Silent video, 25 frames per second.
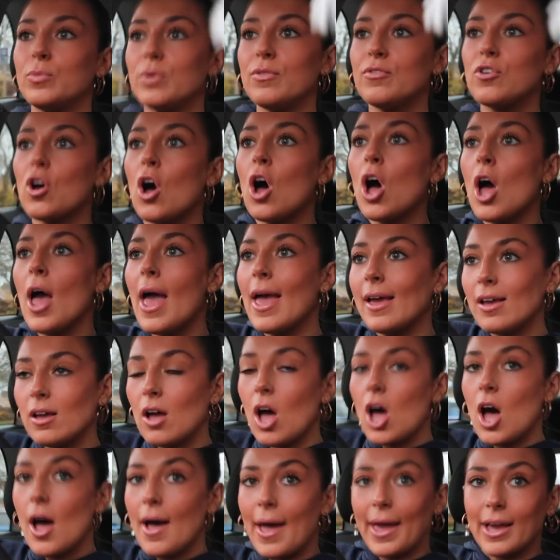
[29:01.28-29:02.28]
we've got
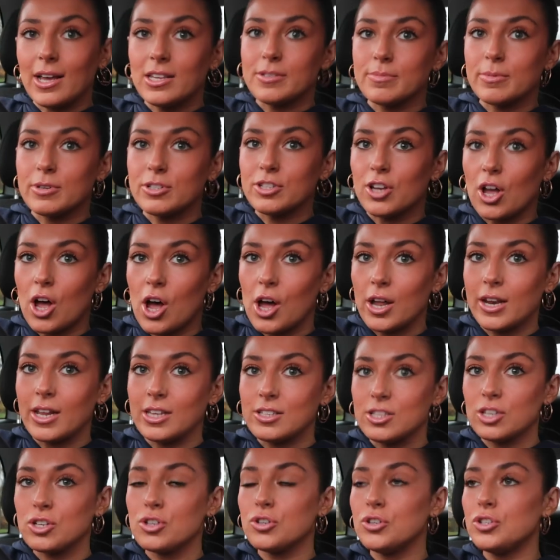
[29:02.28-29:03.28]
our Xmas on,
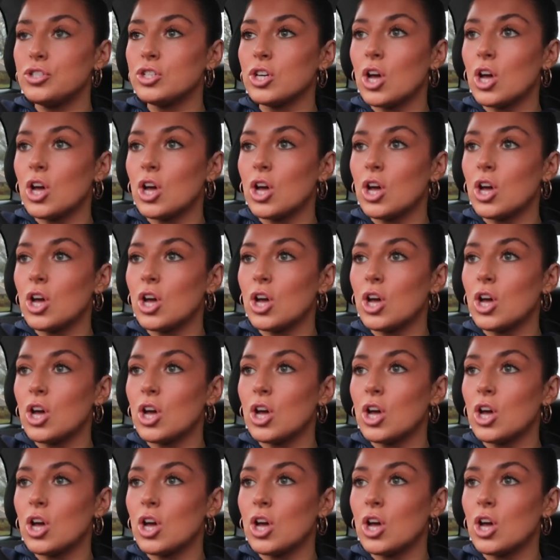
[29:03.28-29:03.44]
it's a good